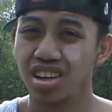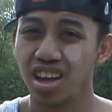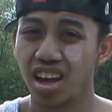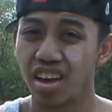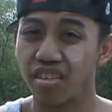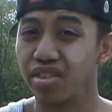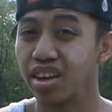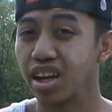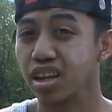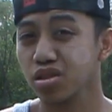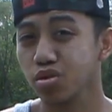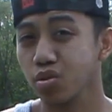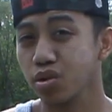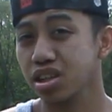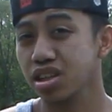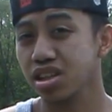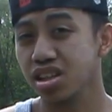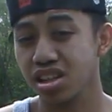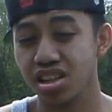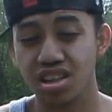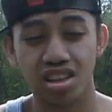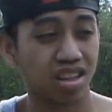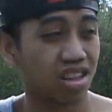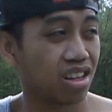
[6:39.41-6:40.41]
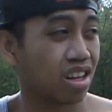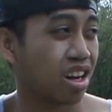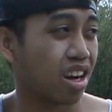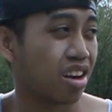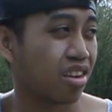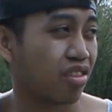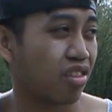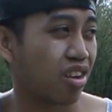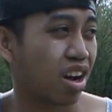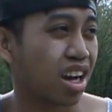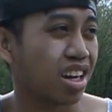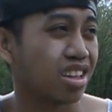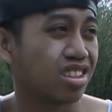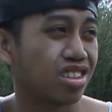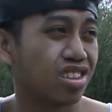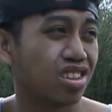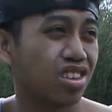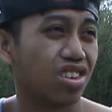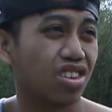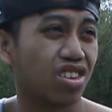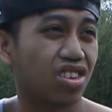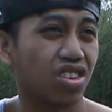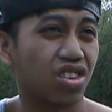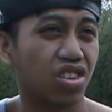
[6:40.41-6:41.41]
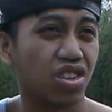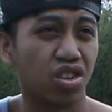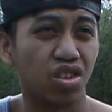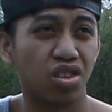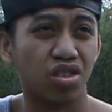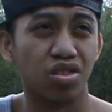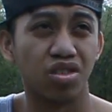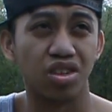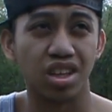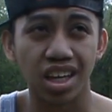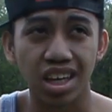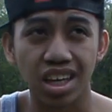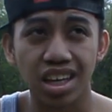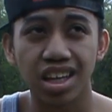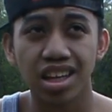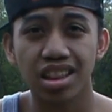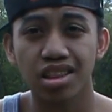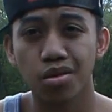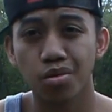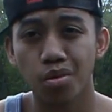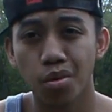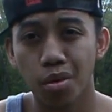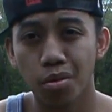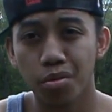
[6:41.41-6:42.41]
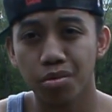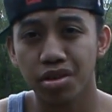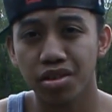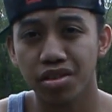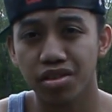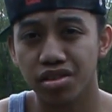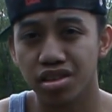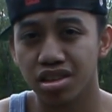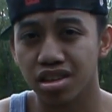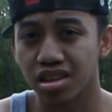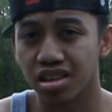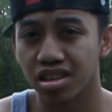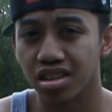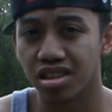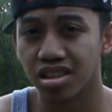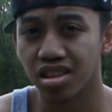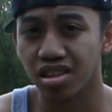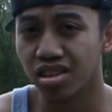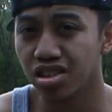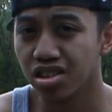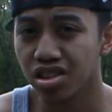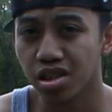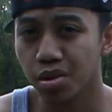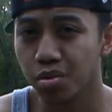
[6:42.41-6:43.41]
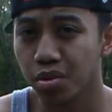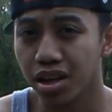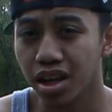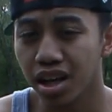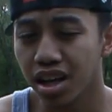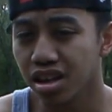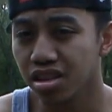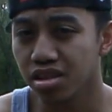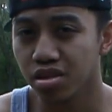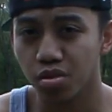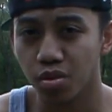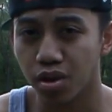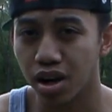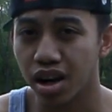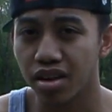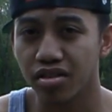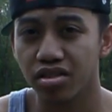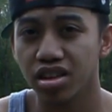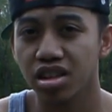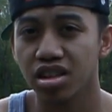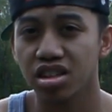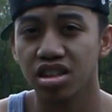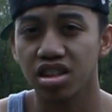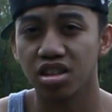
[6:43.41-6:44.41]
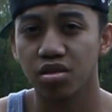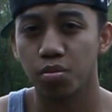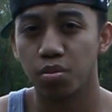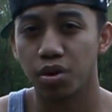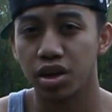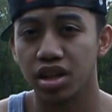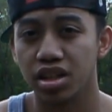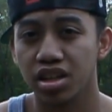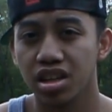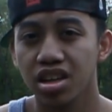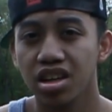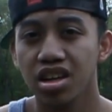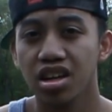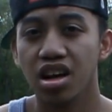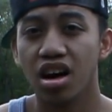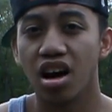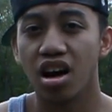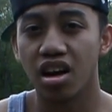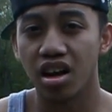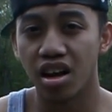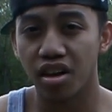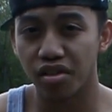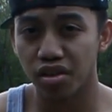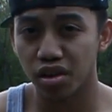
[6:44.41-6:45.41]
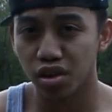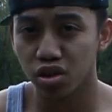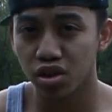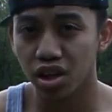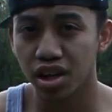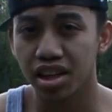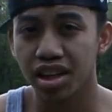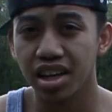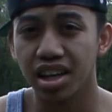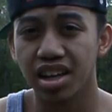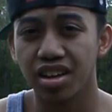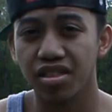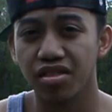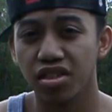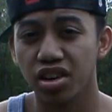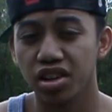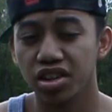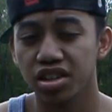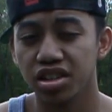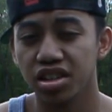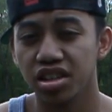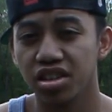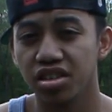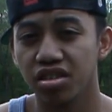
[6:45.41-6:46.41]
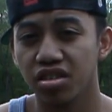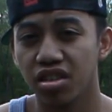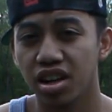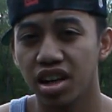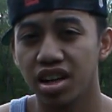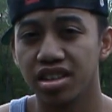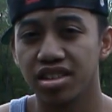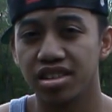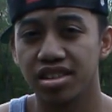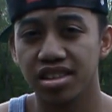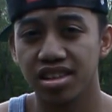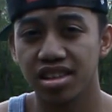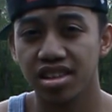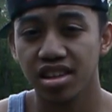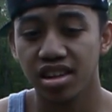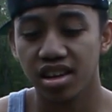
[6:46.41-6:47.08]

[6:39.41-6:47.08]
If that's what kind of Rise you need at the moment to learn something else, whatever, but if you're trying to get inversion in your Rise,